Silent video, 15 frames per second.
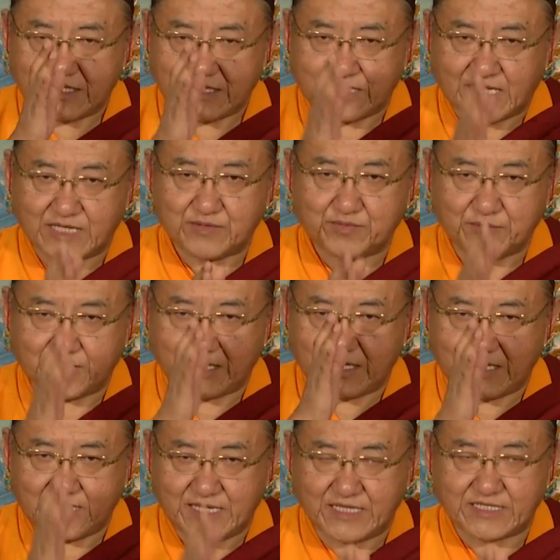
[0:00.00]
that will
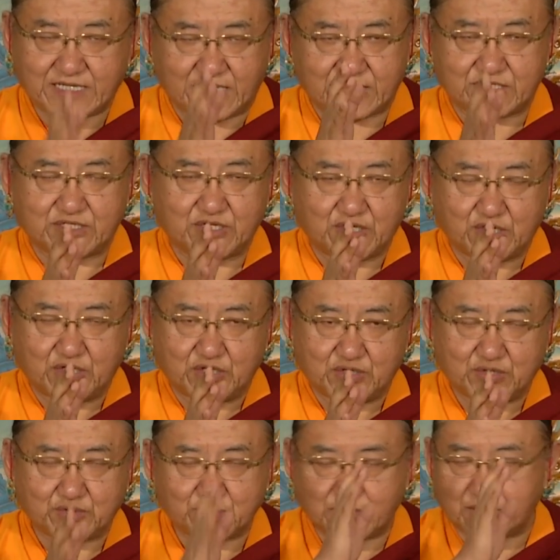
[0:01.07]
lead us
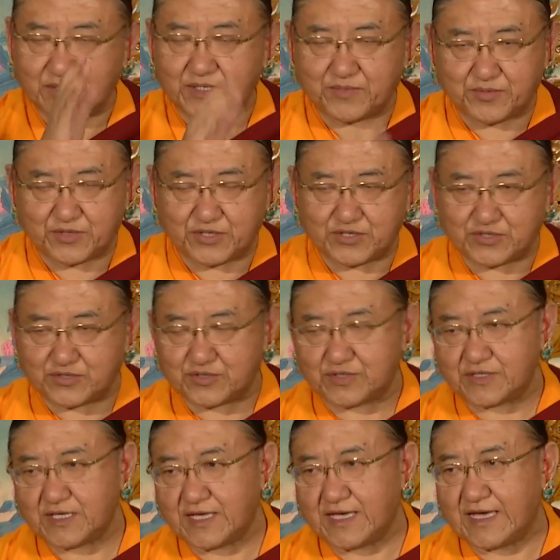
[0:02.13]
to the
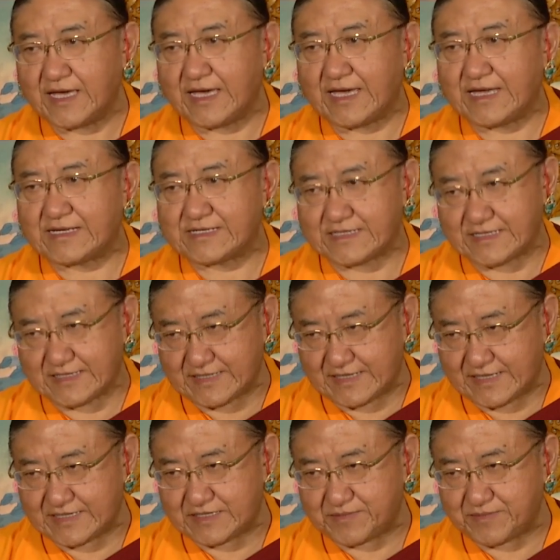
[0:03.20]
liberation and
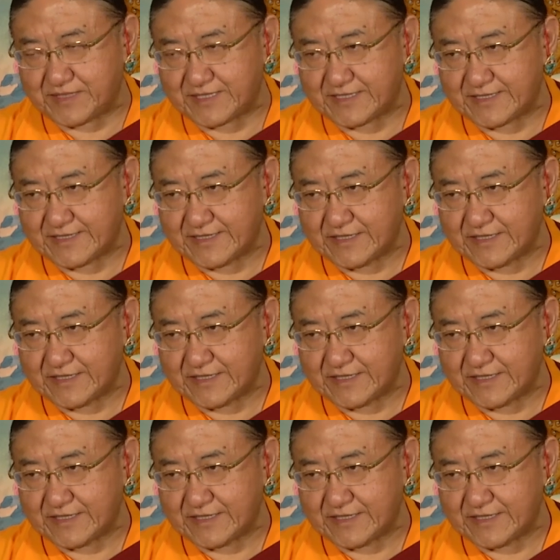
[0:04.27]
enlightenment.